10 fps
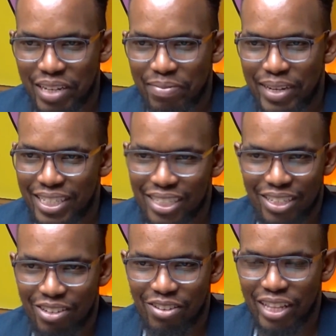but
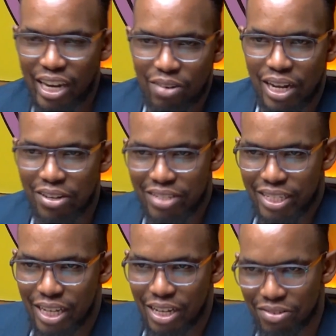on the ground, how is it?
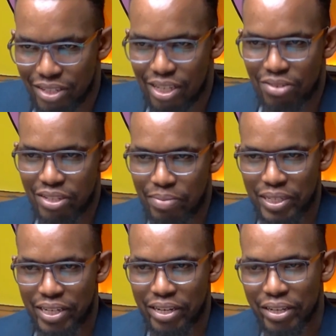How's the picture?